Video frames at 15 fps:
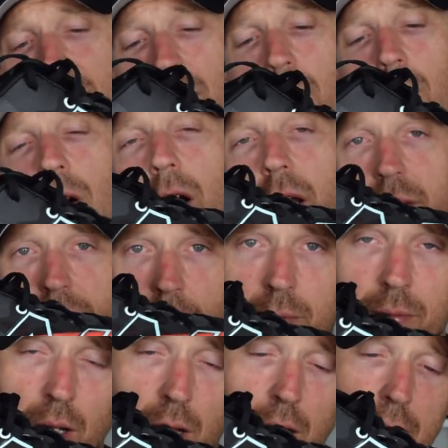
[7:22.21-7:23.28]
the work, if
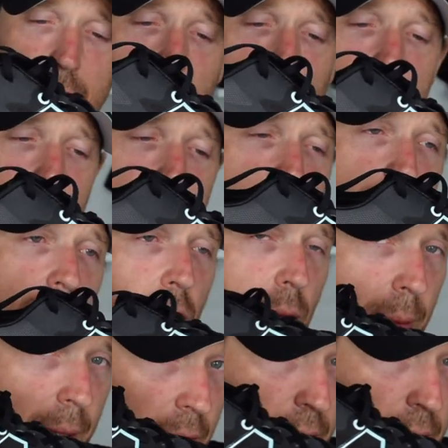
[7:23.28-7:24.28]
I'm like gunning it a little bit